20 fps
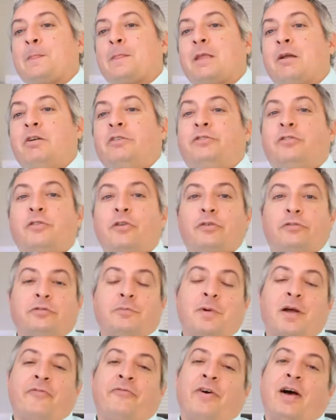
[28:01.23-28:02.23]
All right, so those are
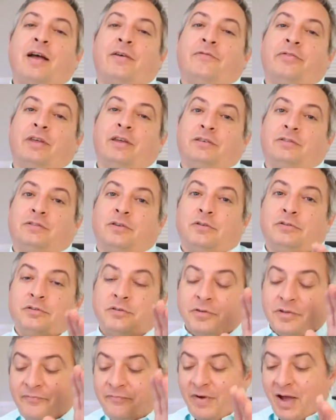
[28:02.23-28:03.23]
my 5 things. Those are
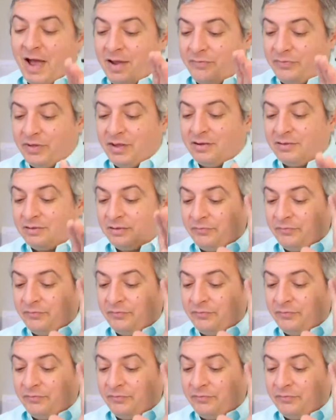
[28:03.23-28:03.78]
the 5 things.